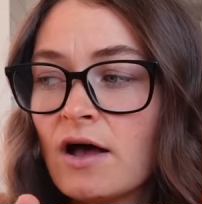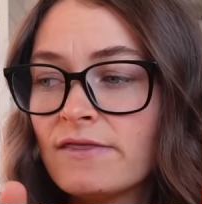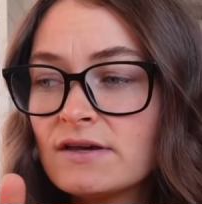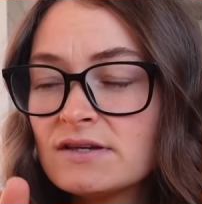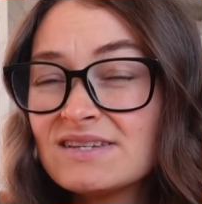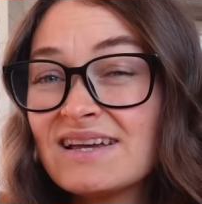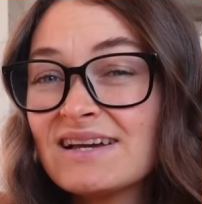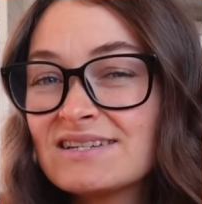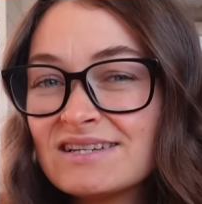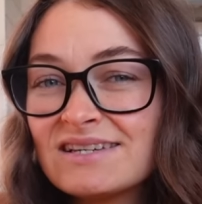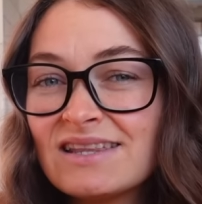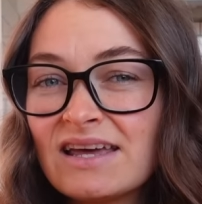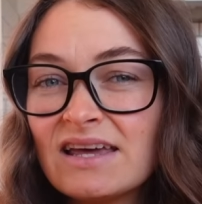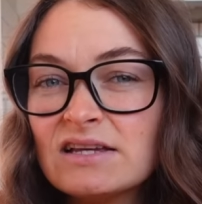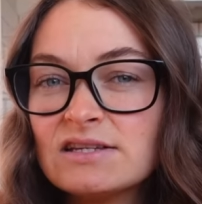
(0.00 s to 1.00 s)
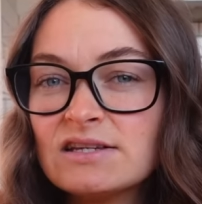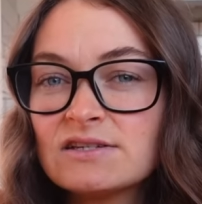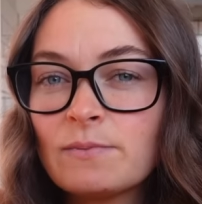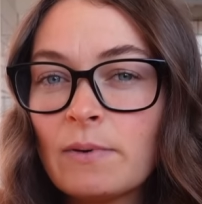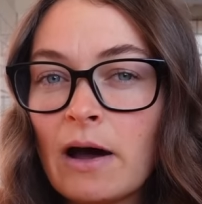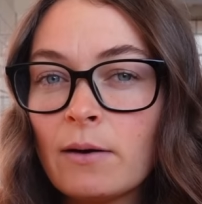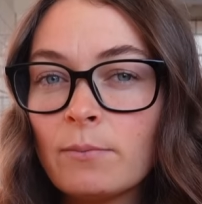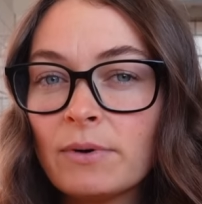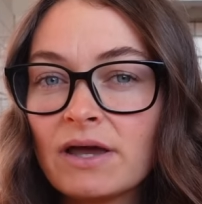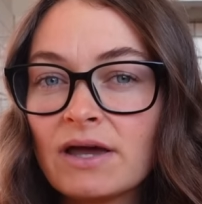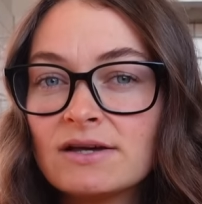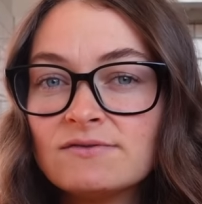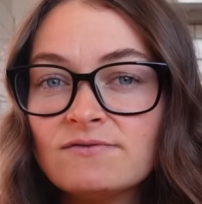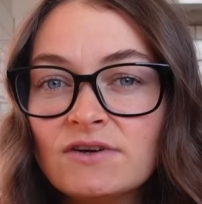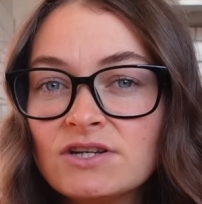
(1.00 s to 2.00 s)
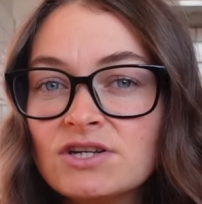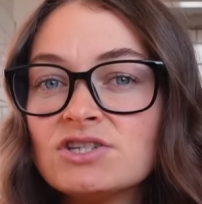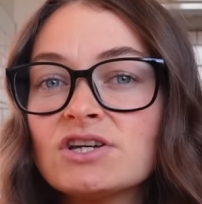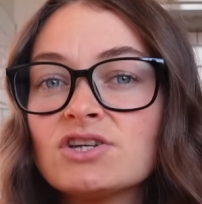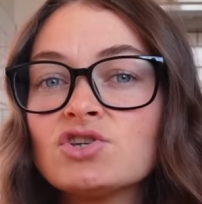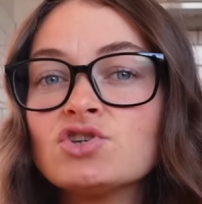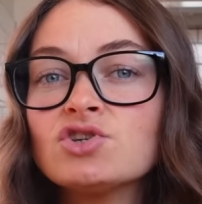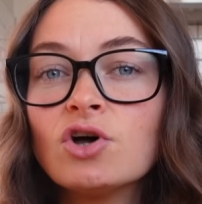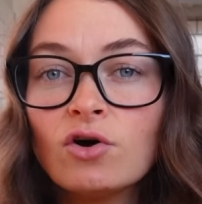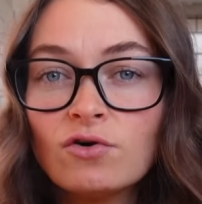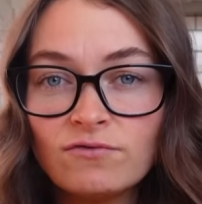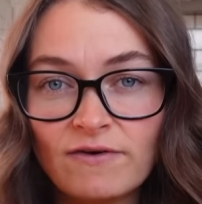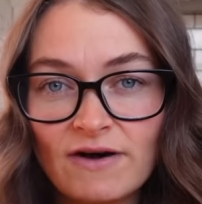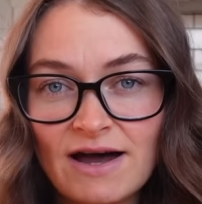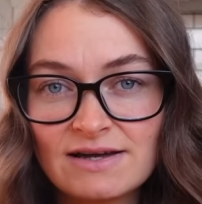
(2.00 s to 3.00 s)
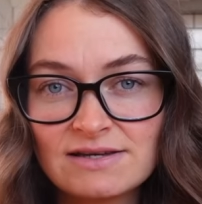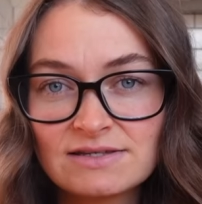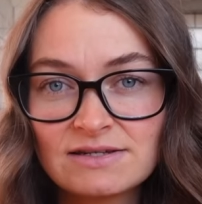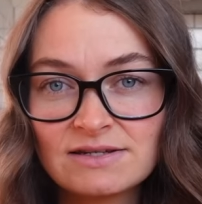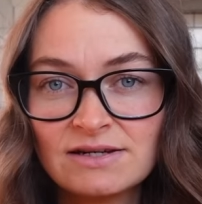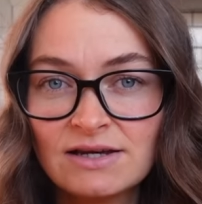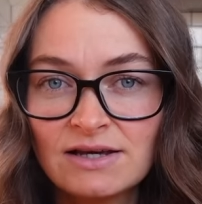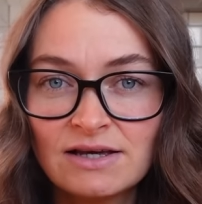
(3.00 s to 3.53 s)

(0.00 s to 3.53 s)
This is actually the easiest part because veggies are so fast.